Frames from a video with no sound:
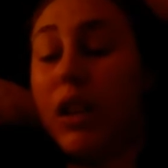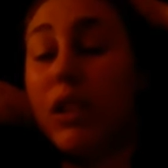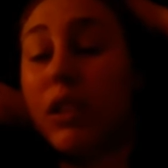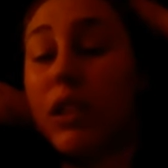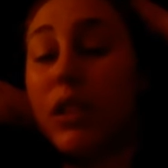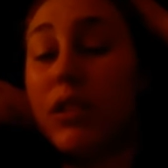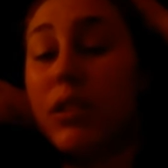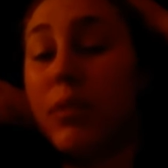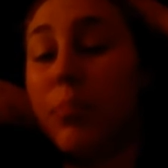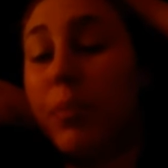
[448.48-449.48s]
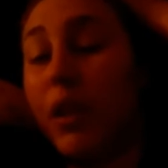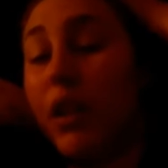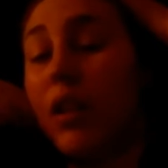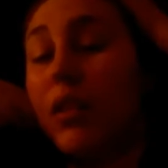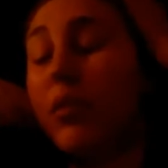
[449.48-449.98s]
got the kids to
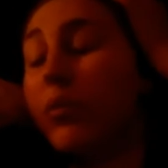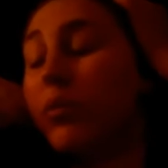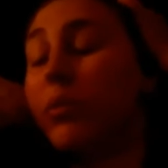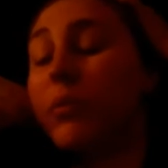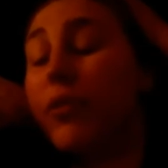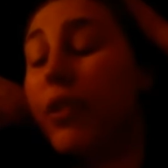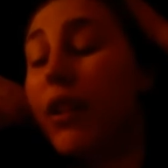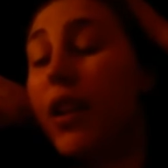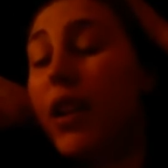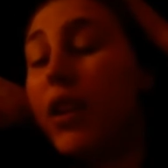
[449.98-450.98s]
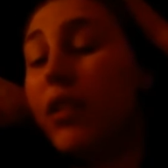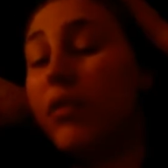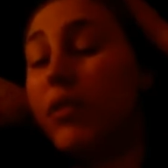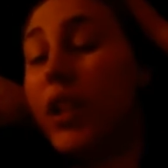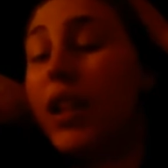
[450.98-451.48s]
bed for eight,